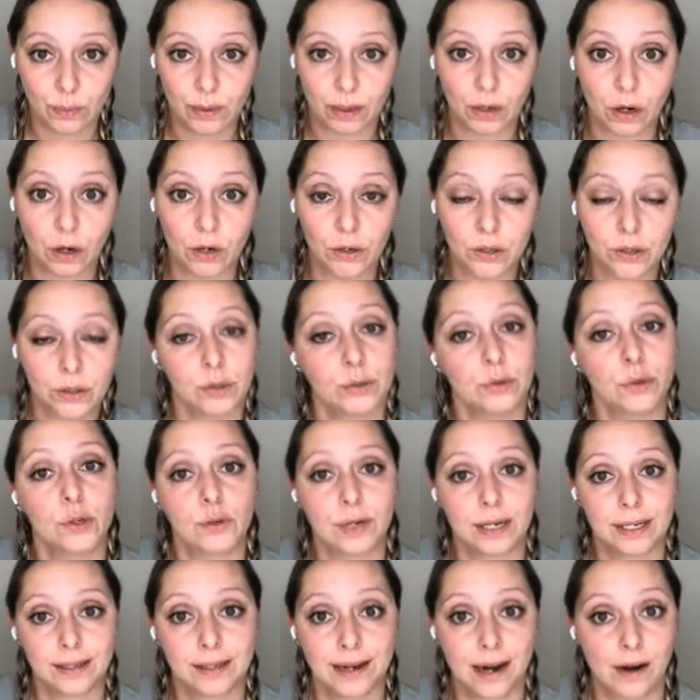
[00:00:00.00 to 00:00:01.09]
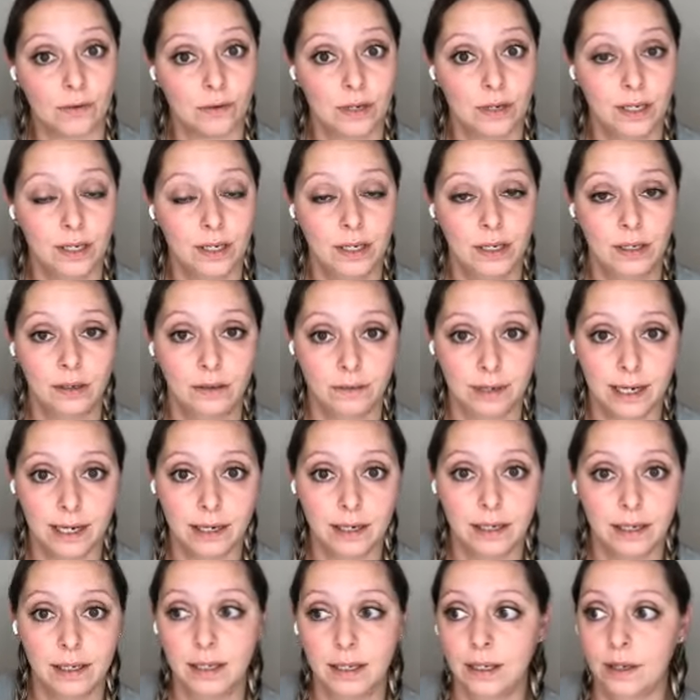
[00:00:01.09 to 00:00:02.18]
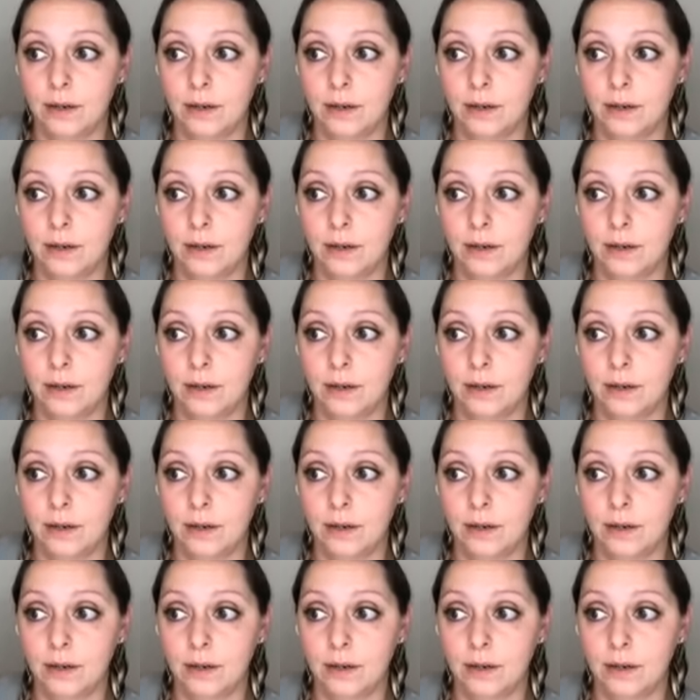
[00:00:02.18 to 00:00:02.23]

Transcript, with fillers: We are all so stressed out, right?